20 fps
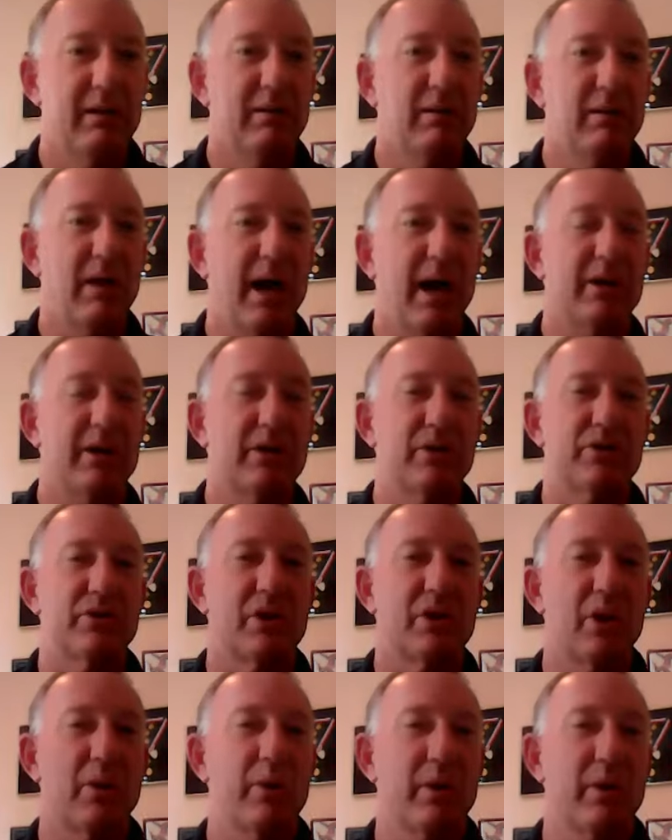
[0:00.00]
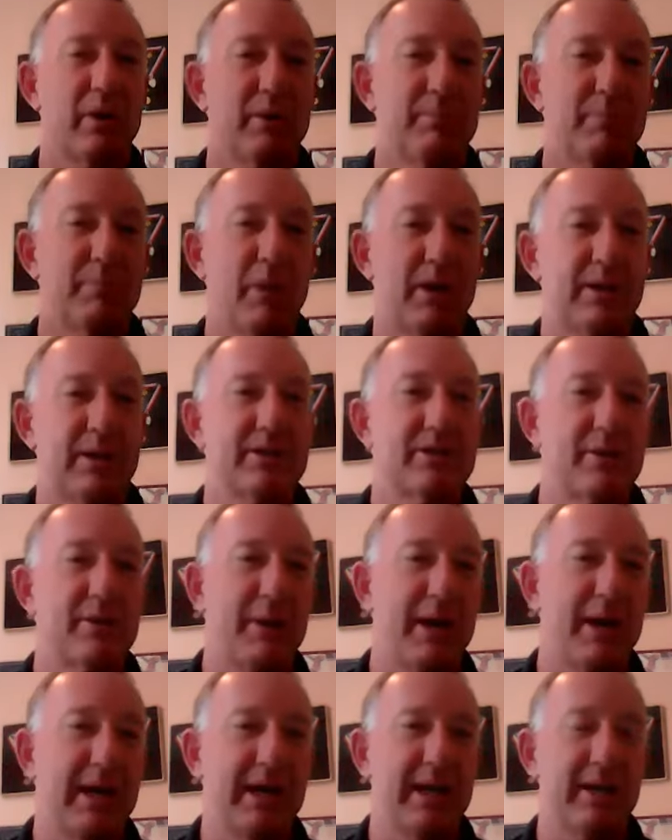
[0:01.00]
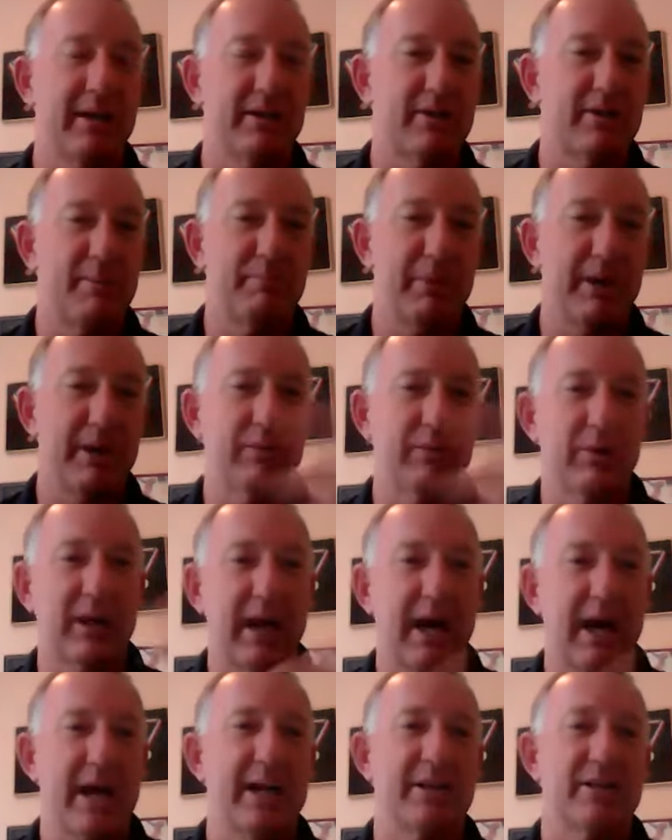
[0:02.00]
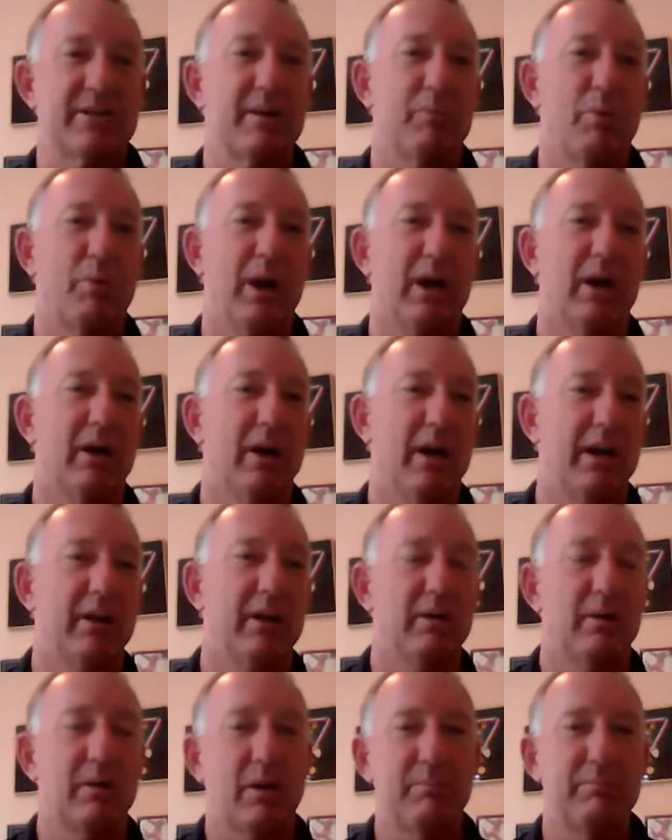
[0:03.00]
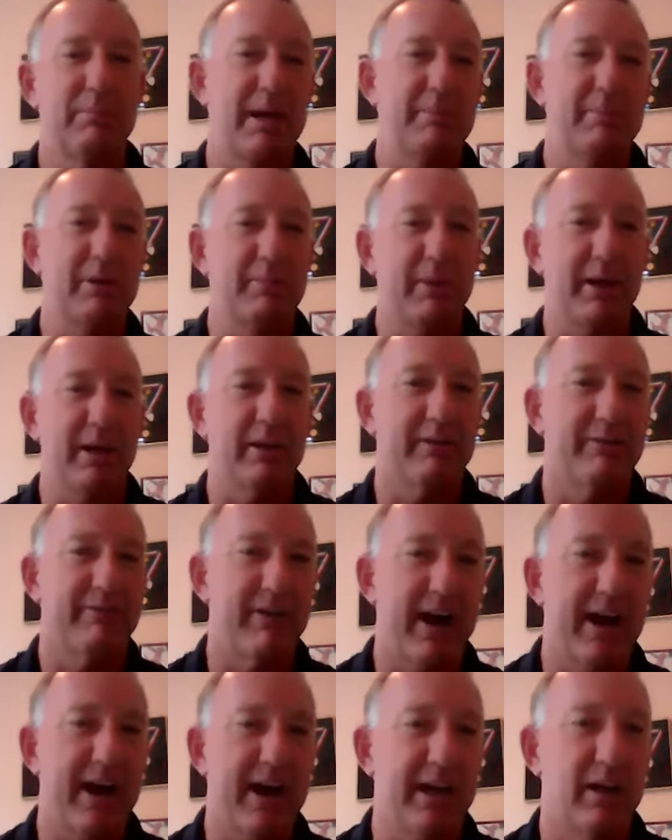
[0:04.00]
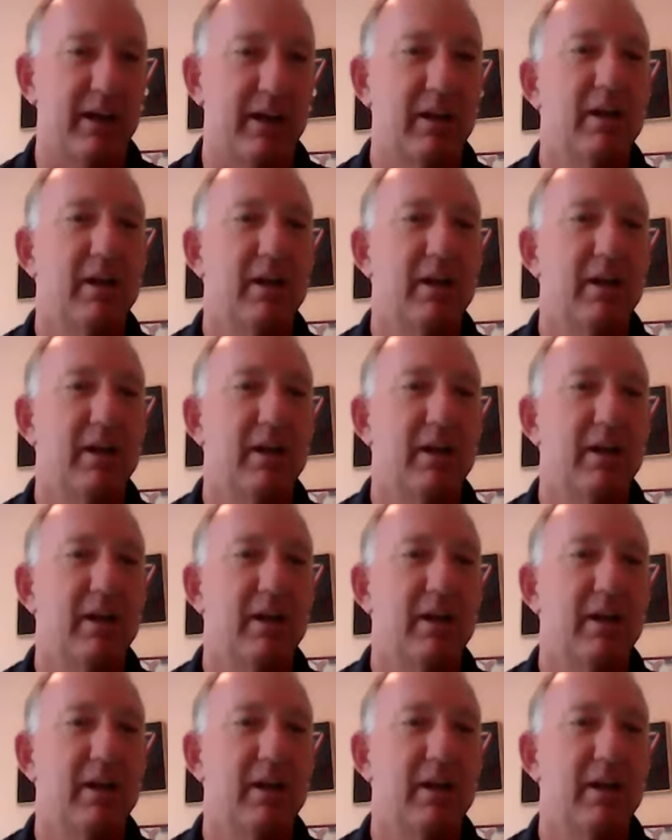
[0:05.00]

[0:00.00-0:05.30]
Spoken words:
not just go to participate in some big regatta somewhere and maybe be in the final.